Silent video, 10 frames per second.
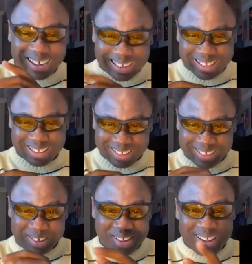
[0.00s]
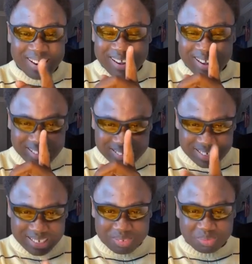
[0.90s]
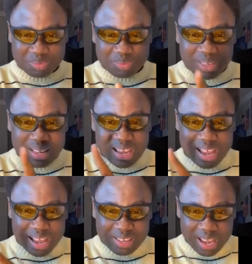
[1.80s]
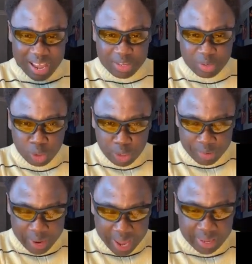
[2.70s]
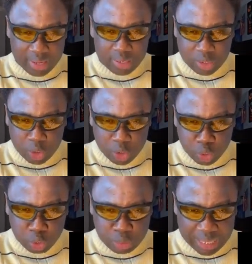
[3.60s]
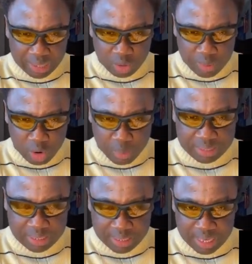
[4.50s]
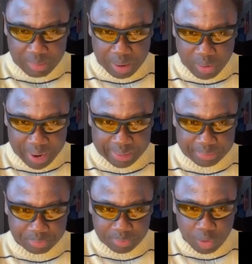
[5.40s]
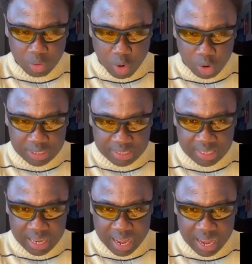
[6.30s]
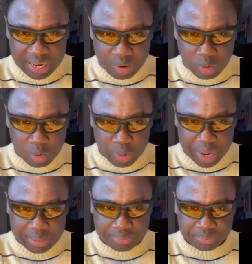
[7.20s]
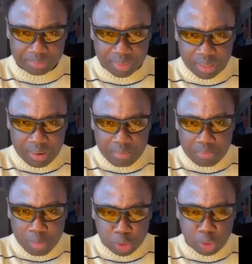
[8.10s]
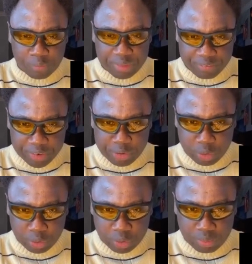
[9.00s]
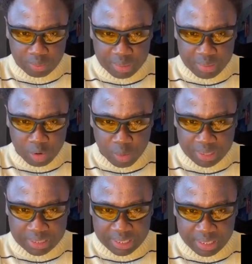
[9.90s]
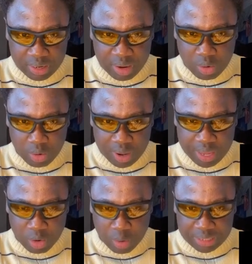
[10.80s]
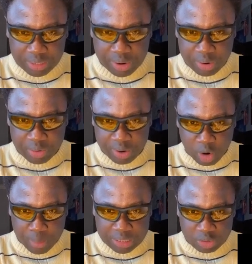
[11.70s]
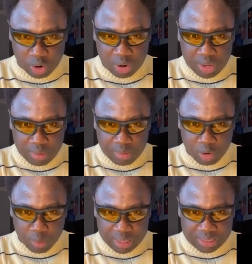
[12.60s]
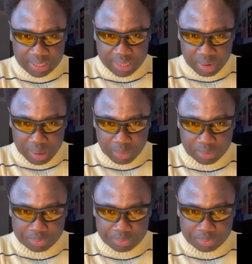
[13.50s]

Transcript: okay is it, YouTube channel no me comment di na ma why cause it here na most of the video no me comment di no eh oh, comment okay. Comment oh me comment di na ma